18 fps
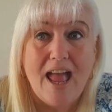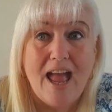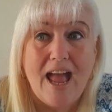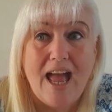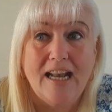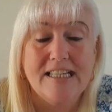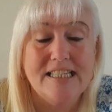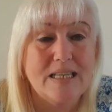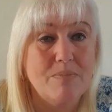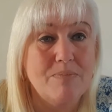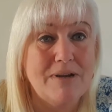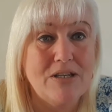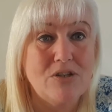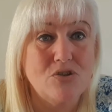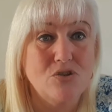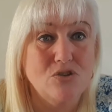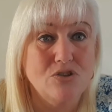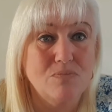And I sent
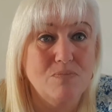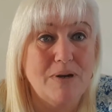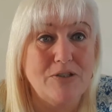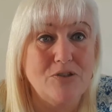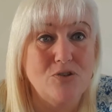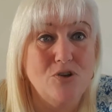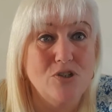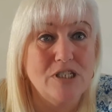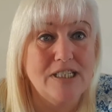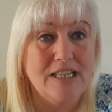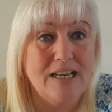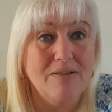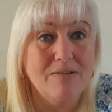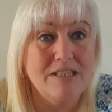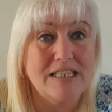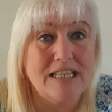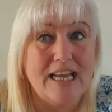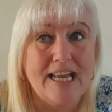my daughter
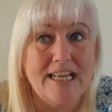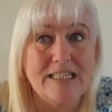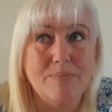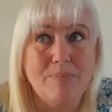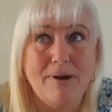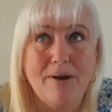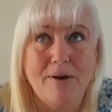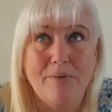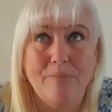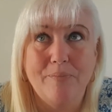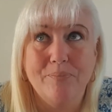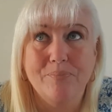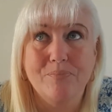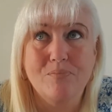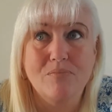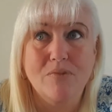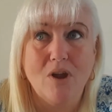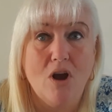downstairs about
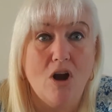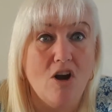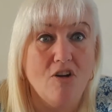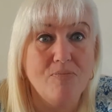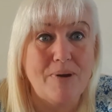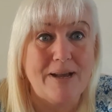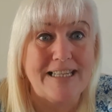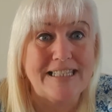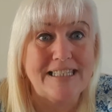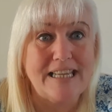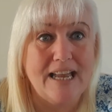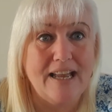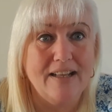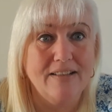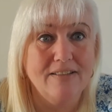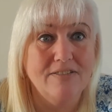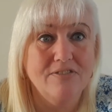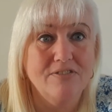
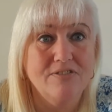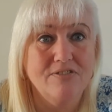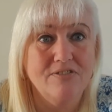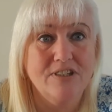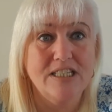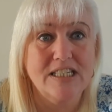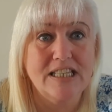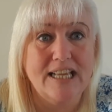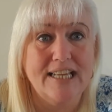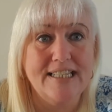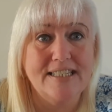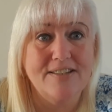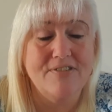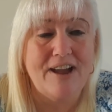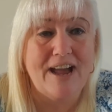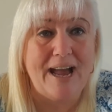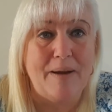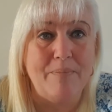10:30 for a slice of
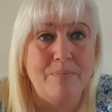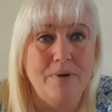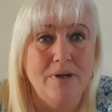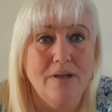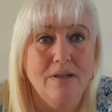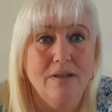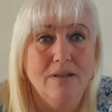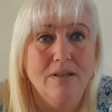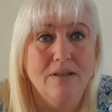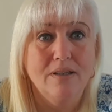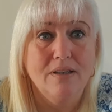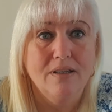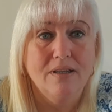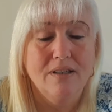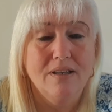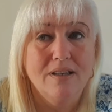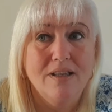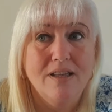ham.
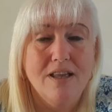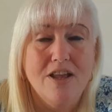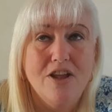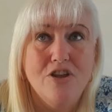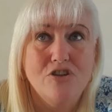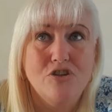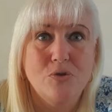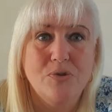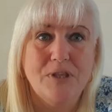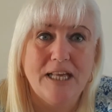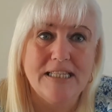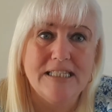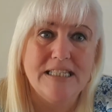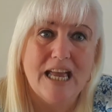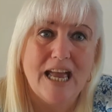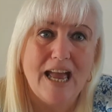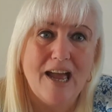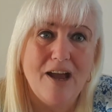So that's
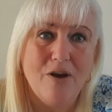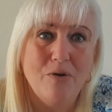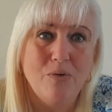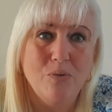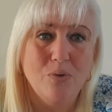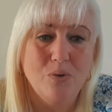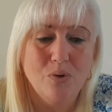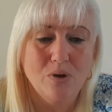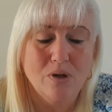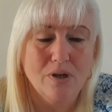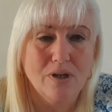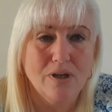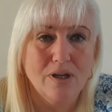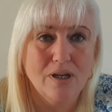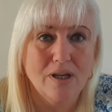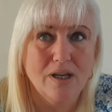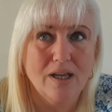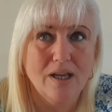how
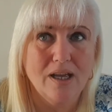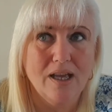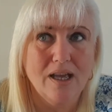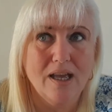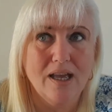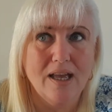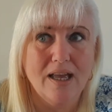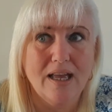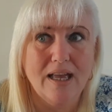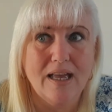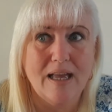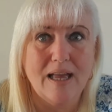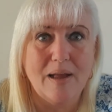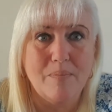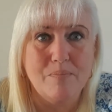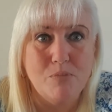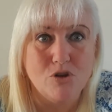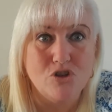
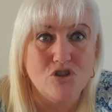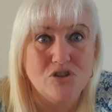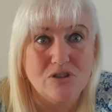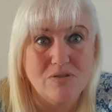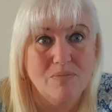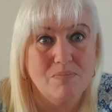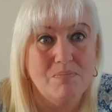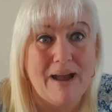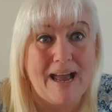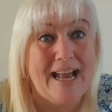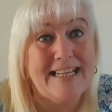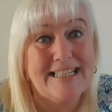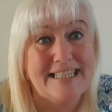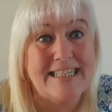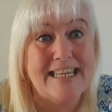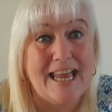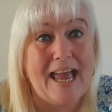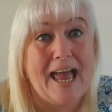much
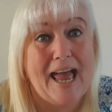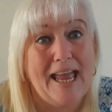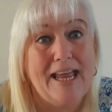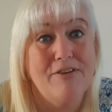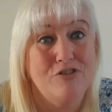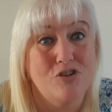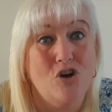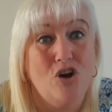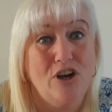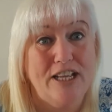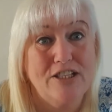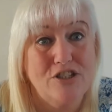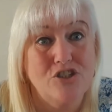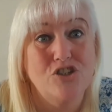mindset I have got into